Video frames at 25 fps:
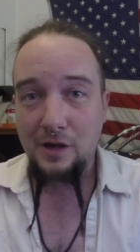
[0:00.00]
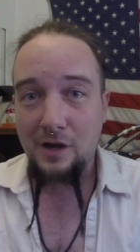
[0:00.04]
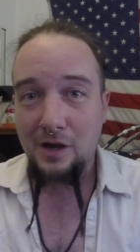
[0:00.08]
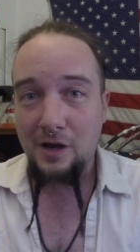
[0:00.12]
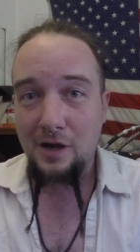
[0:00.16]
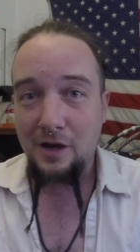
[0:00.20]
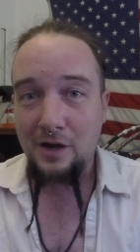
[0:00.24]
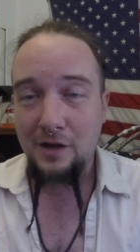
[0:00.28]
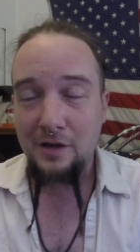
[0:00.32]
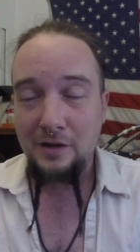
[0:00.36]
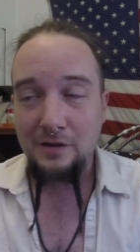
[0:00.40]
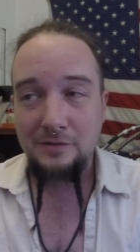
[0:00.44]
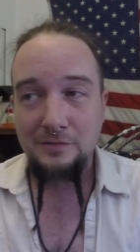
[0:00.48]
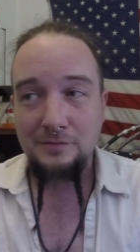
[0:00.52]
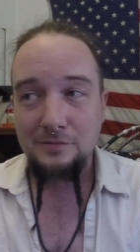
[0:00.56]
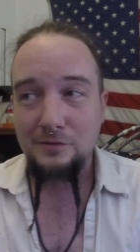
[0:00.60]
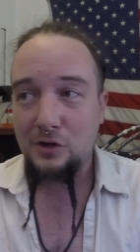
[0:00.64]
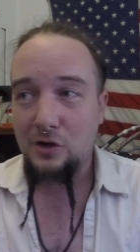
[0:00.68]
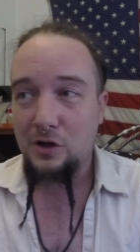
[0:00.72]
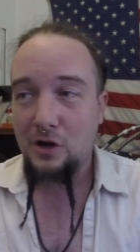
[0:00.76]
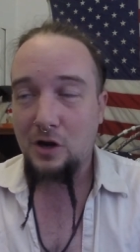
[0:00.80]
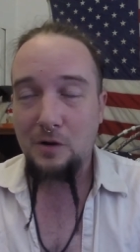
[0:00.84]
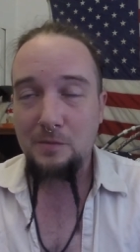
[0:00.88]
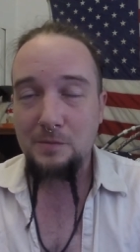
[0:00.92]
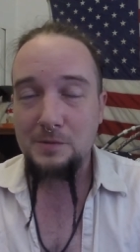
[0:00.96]

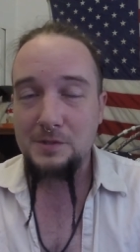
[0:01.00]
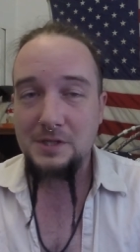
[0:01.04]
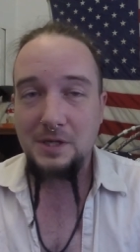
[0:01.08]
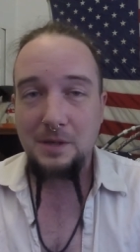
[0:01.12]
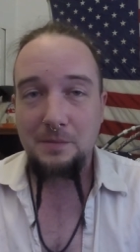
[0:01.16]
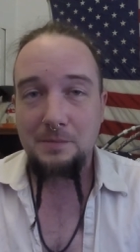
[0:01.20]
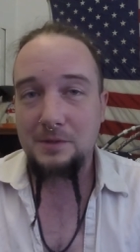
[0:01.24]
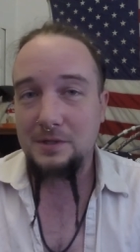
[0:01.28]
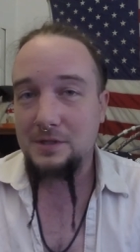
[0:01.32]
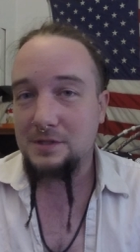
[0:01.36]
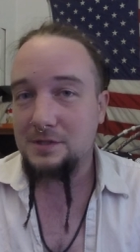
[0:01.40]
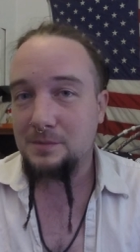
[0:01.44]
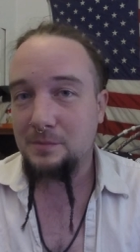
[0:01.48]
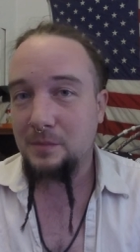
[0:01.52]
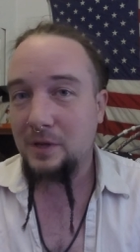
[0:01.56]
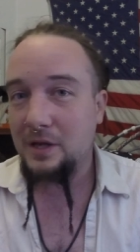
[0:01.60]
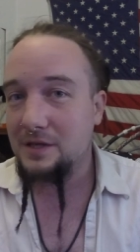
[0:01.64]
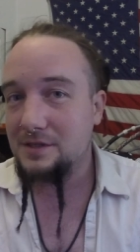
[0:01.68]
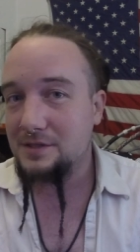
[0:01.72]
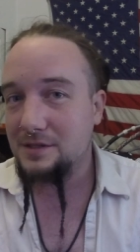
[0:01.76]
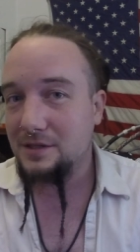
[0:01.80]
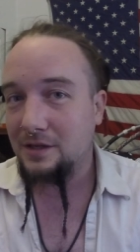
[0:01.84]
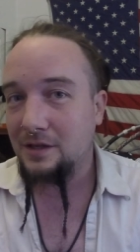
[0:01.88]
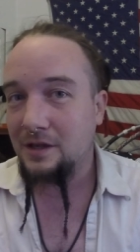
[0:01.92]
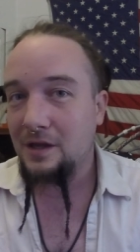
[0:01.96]
Armored Skeptic is
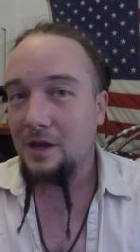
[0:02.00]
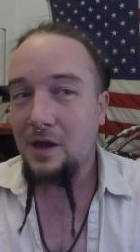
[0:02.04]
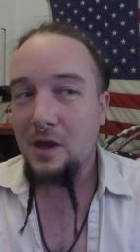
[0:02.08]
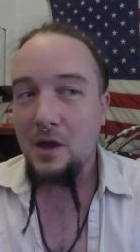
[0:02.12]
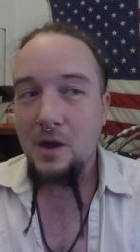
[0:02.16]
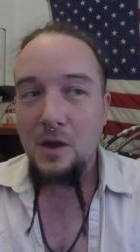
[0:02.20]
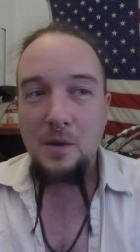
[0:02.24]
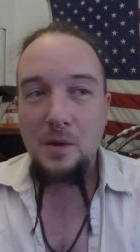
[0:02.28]
amazing.